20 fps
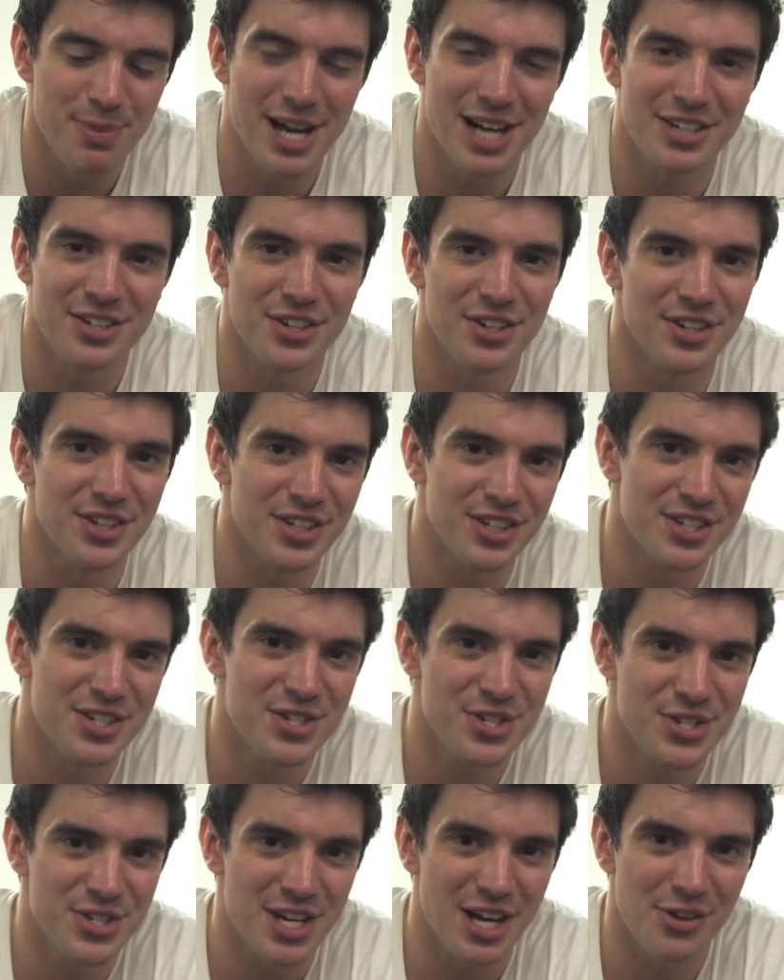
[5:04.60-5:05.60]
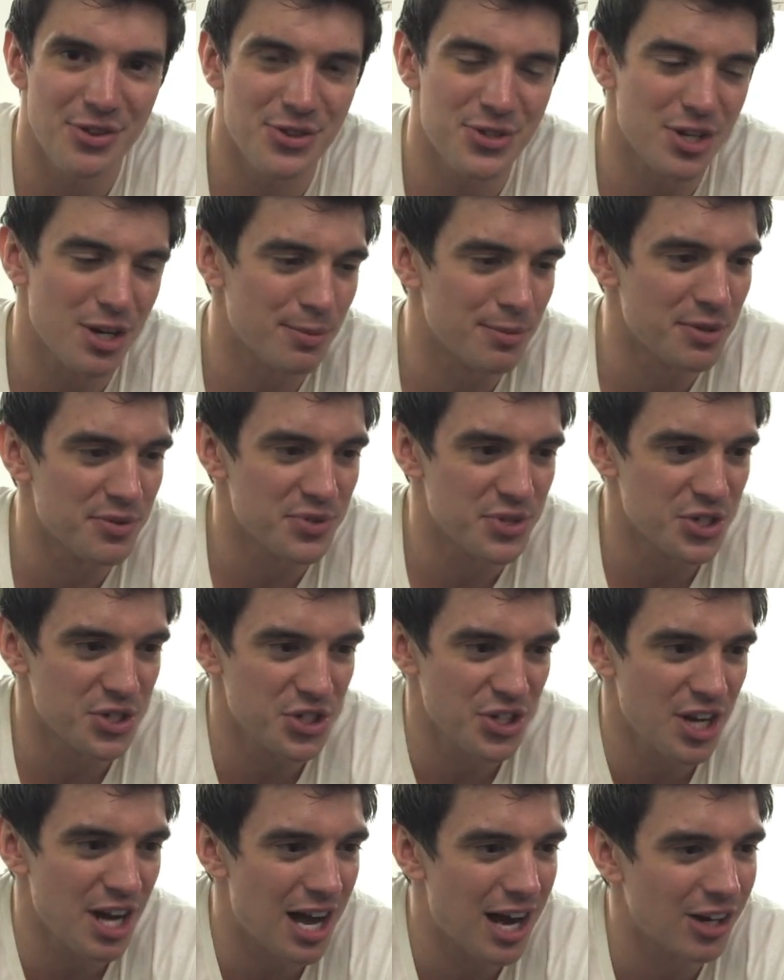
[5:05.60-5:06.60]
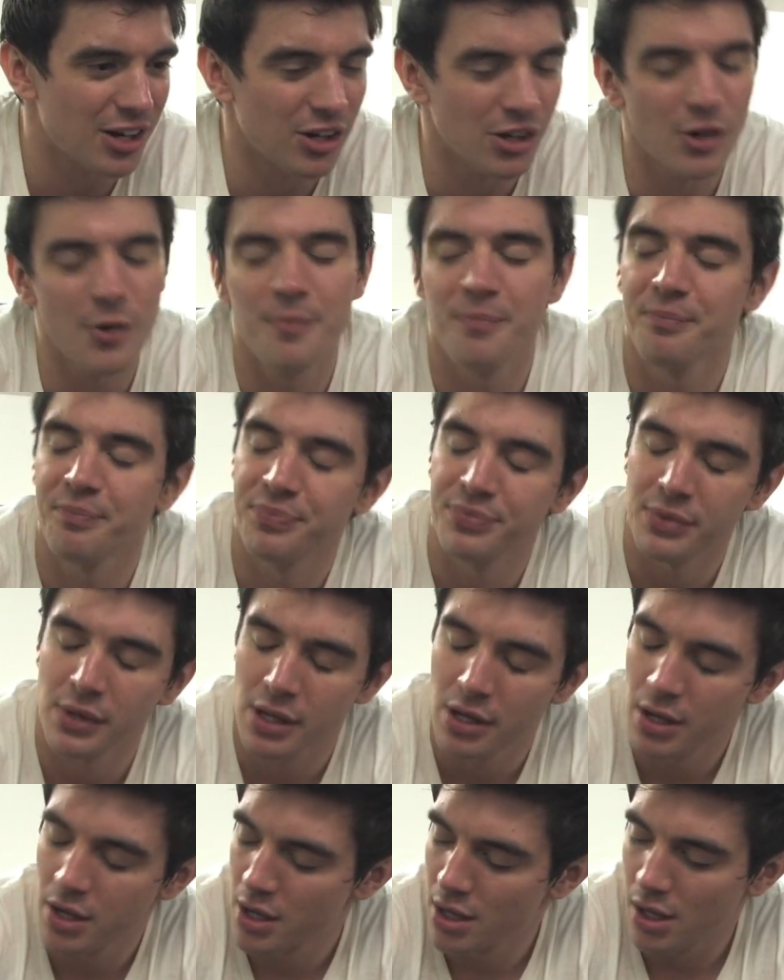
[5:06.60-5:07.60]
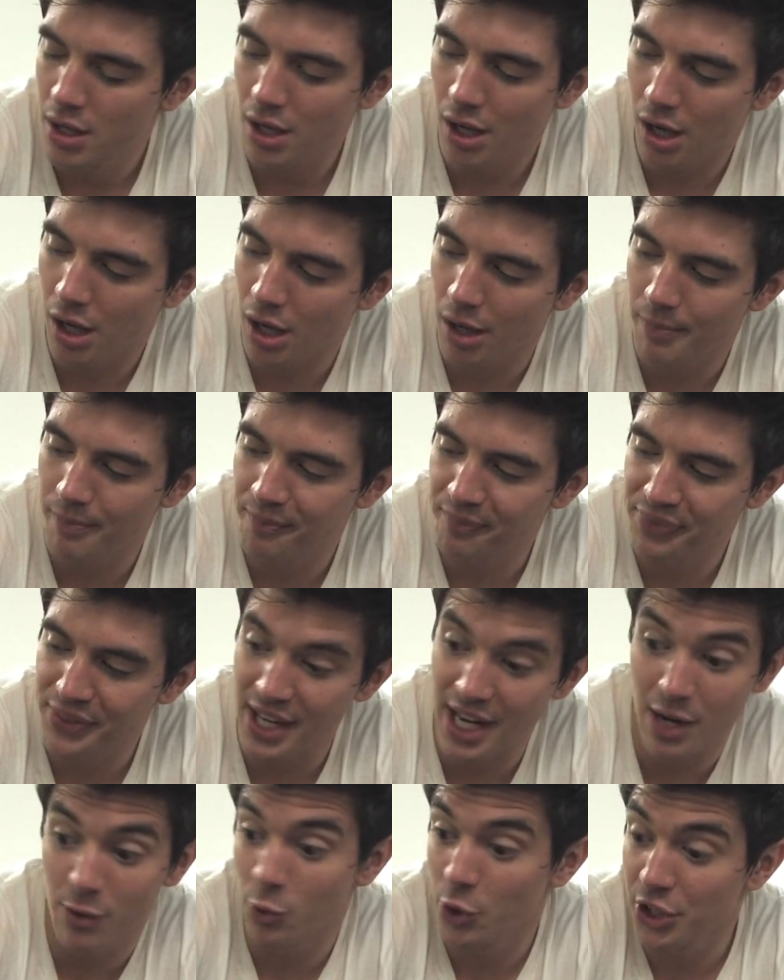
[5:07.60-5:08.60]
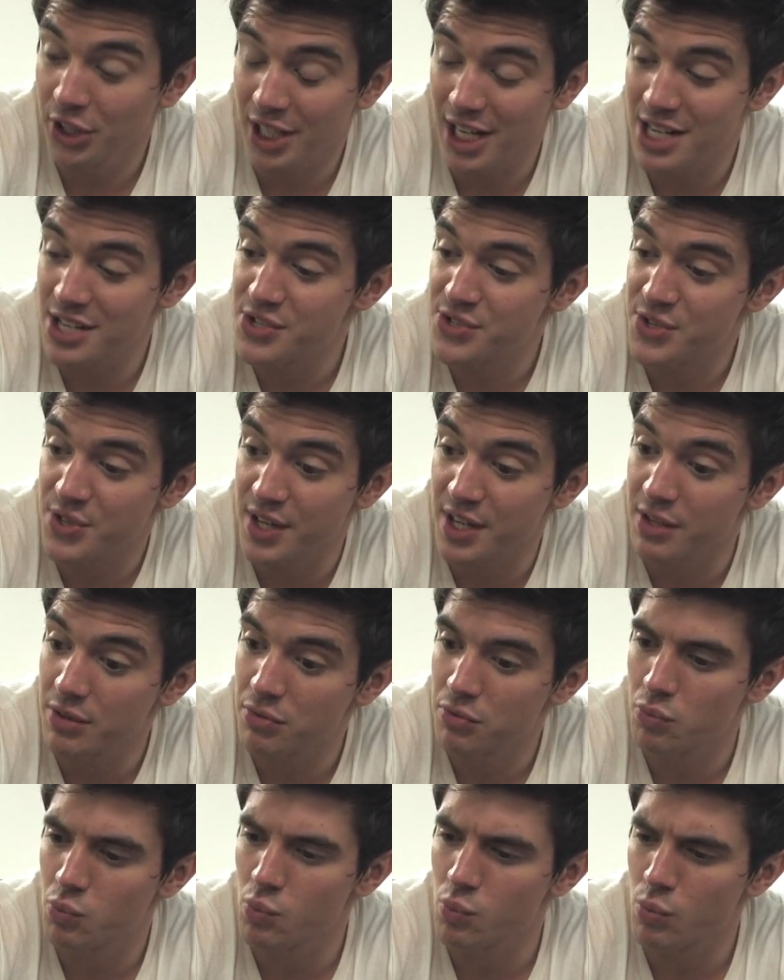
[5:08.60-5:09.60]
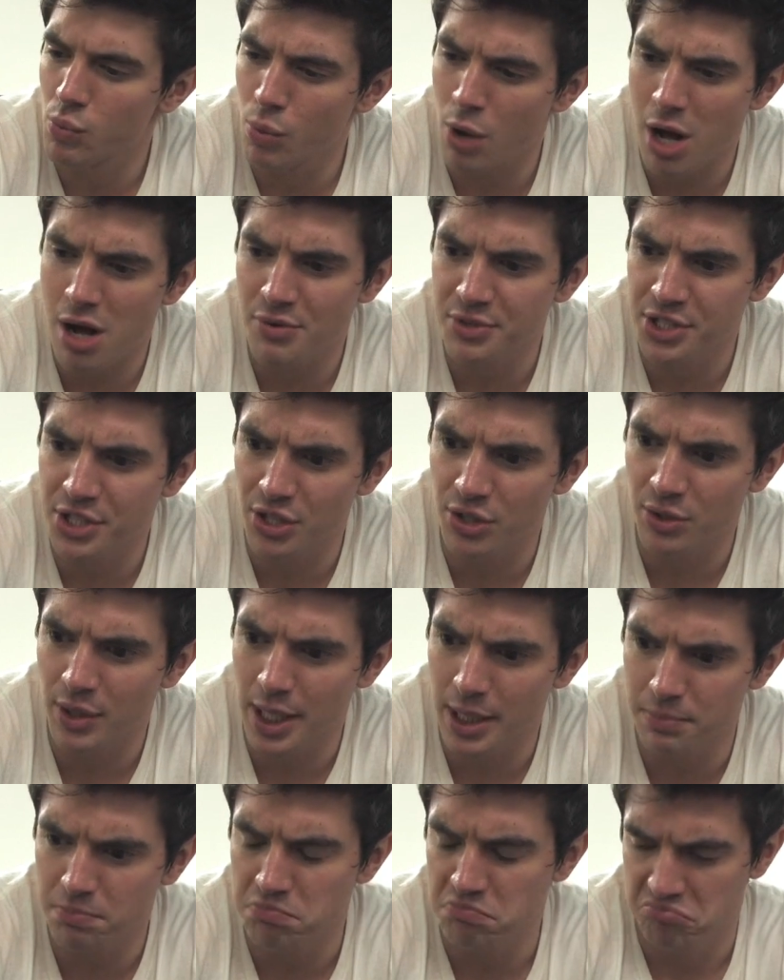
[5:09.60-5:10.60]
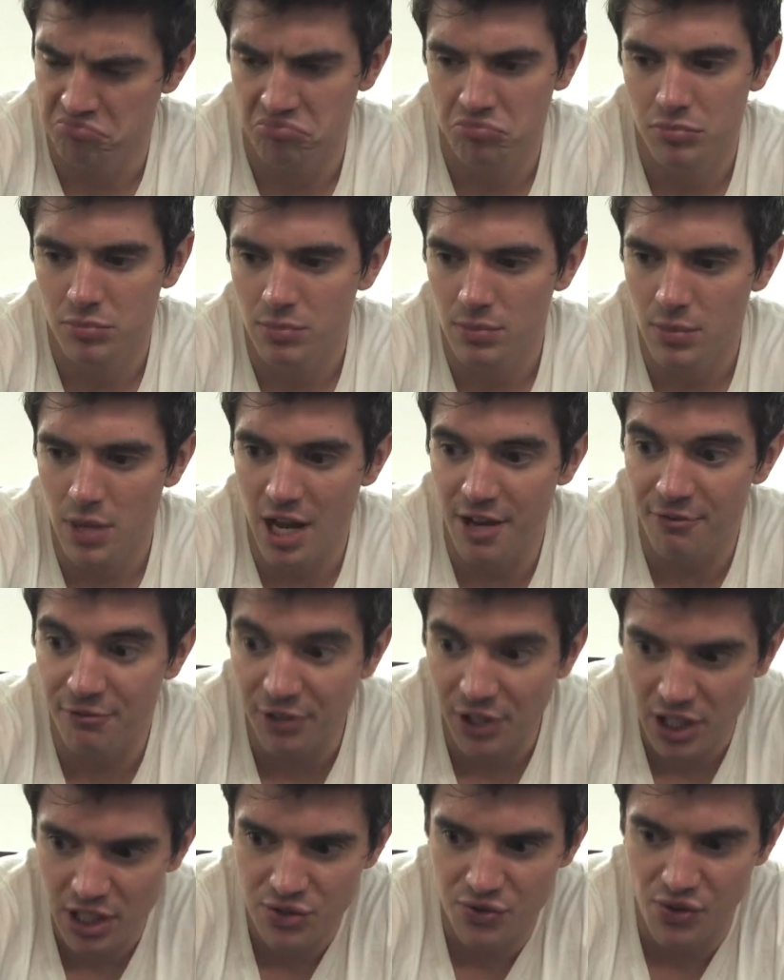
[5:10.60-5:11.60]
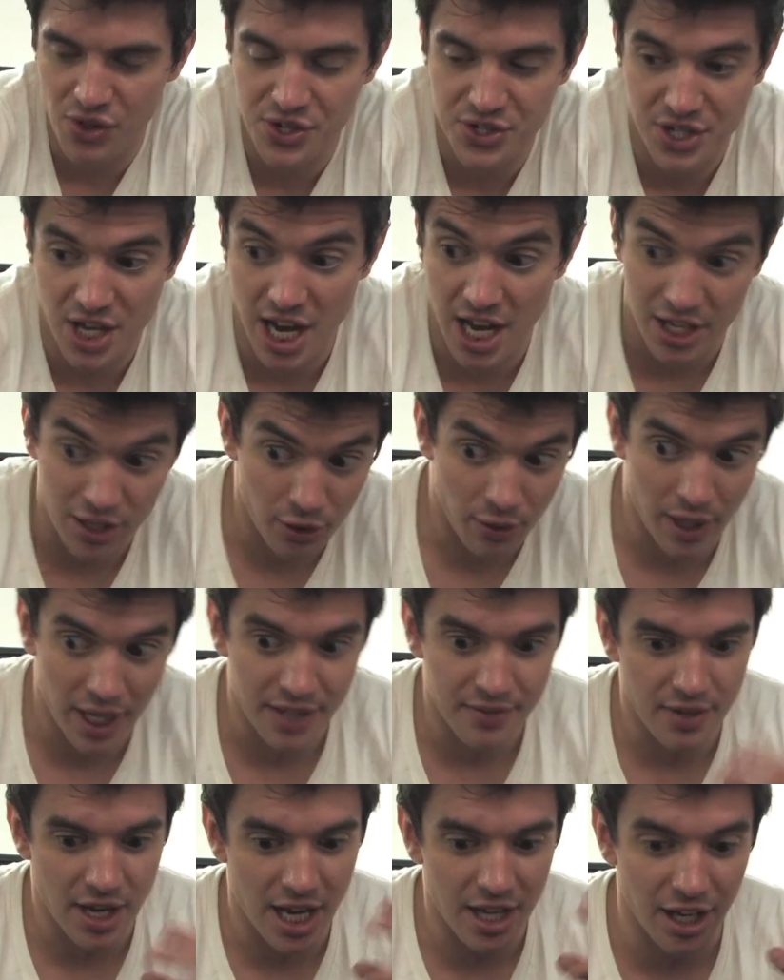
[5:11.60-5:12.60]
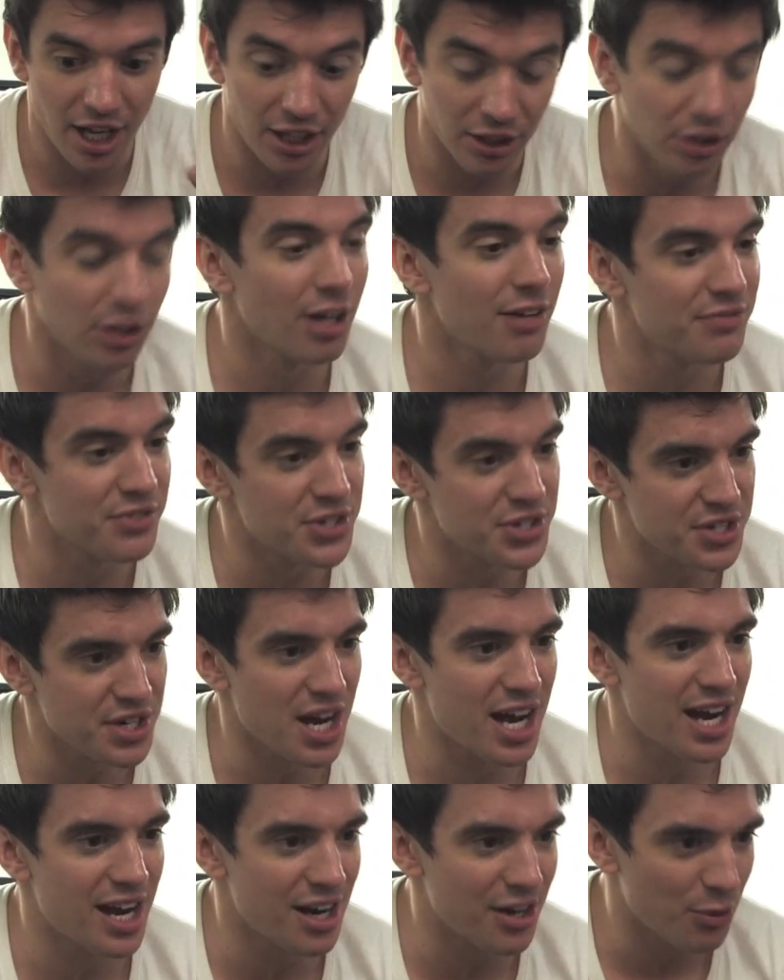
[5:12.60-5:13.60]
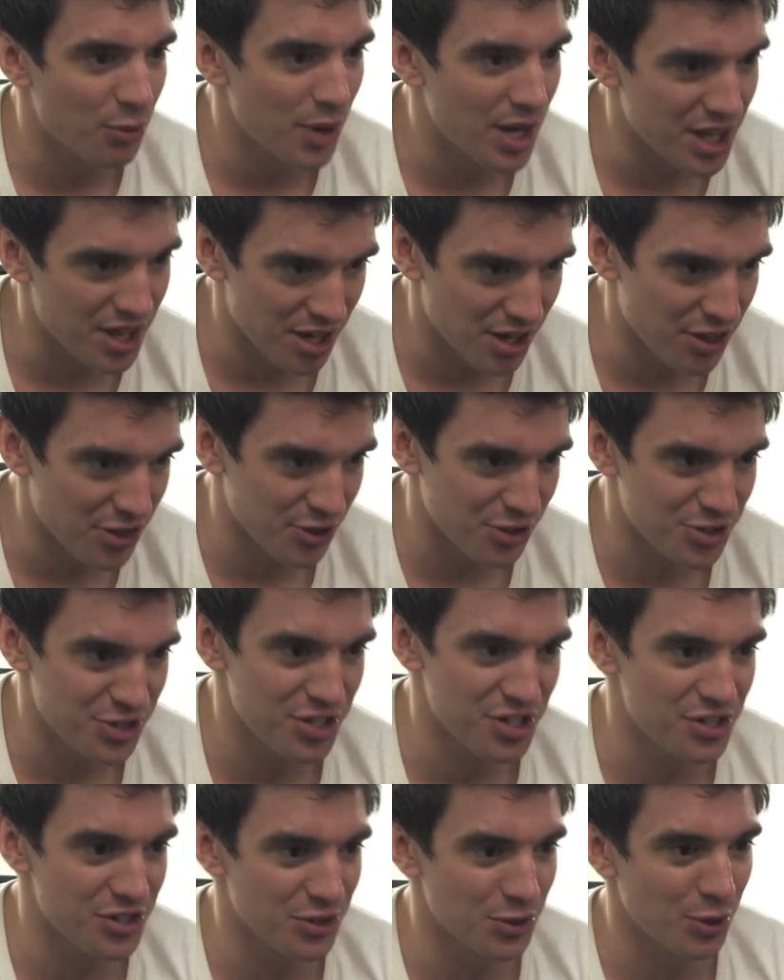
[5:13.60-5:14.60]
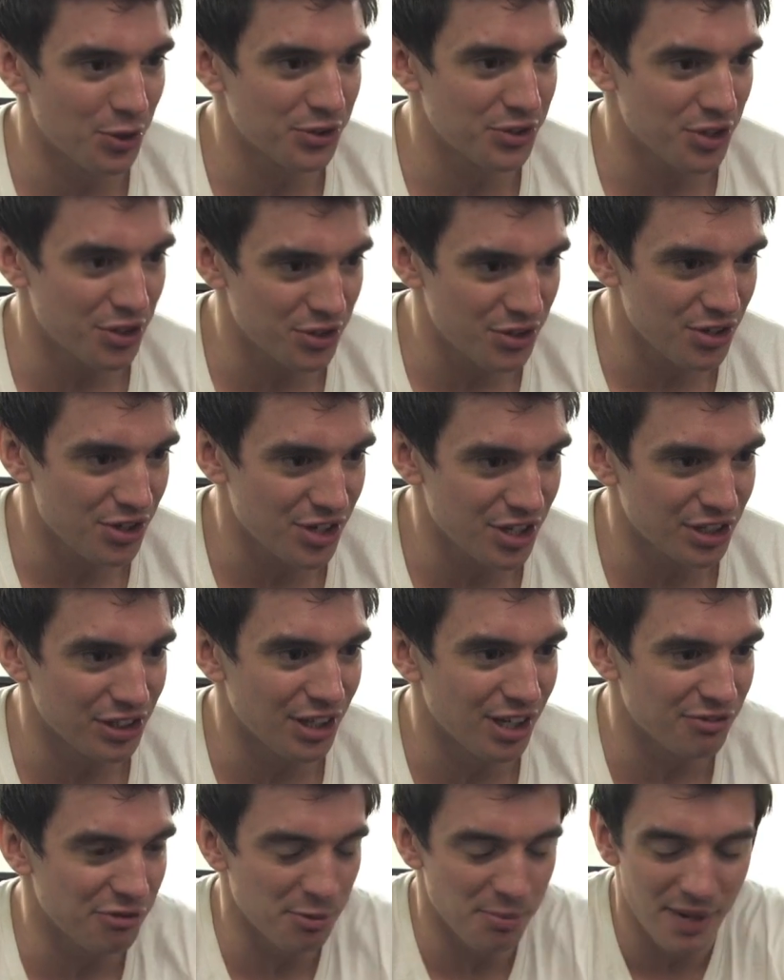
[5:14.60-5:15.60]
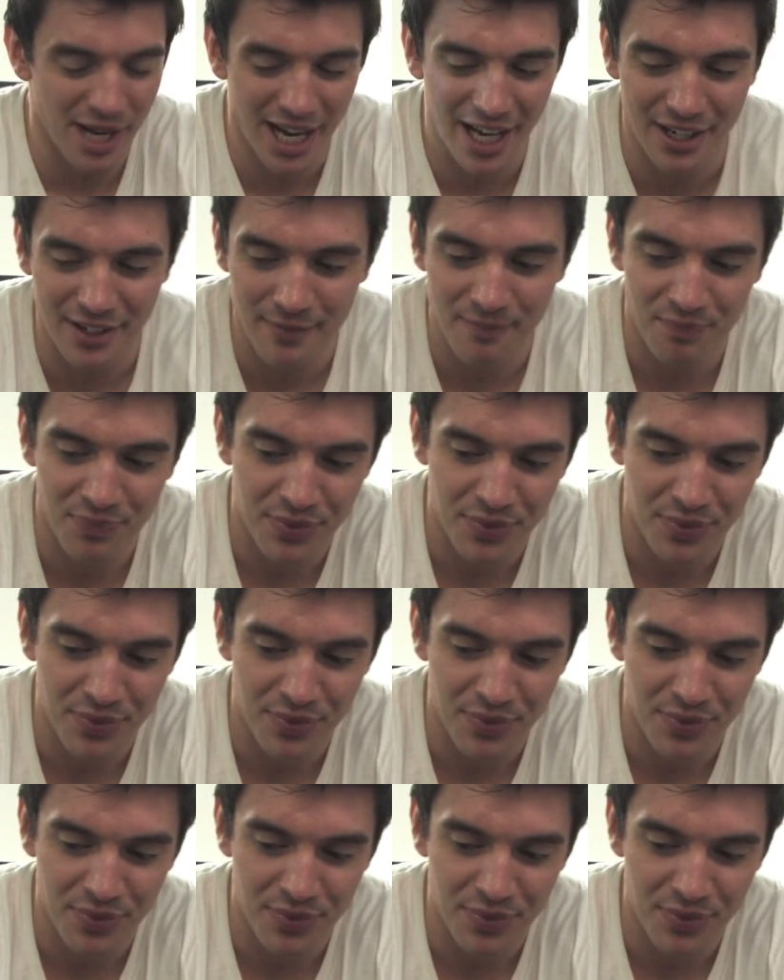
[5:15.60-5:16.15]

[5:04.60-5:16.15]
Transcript: back to the south suburbs of Chicago, um, that I realized that, wow, you know, I, I have feelings for this guy. You know, I, I, I love this guy in a way that a 13 year old could, could love a man.